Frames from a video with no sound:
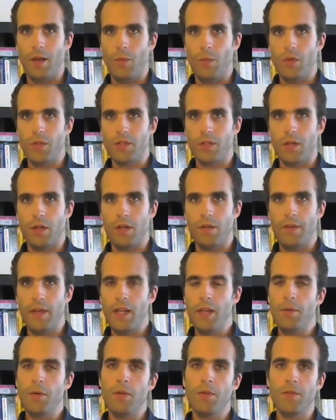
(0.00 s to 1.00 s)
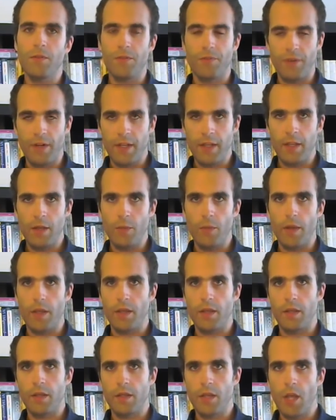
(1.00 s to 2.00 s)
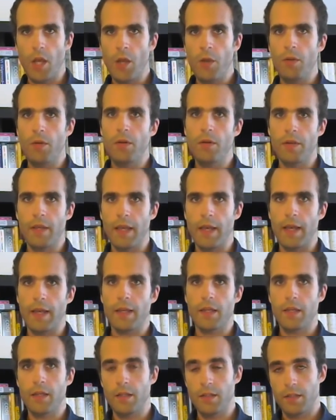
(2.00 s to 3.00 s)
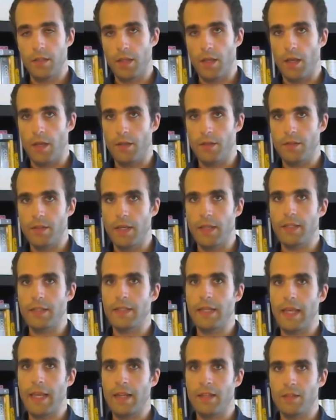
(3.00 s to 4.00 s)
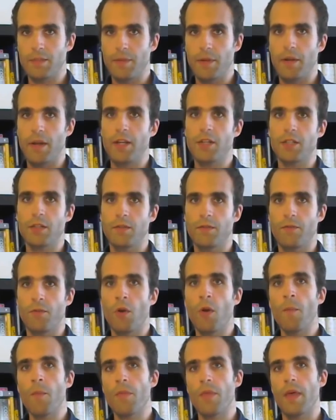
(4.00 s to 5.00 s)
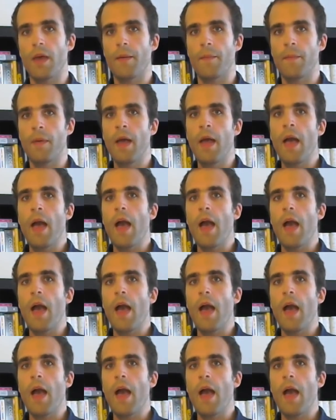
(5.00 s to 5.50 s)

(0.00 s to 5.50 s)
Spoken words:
which are available for free, where you can go look at good code and take inspiration from them.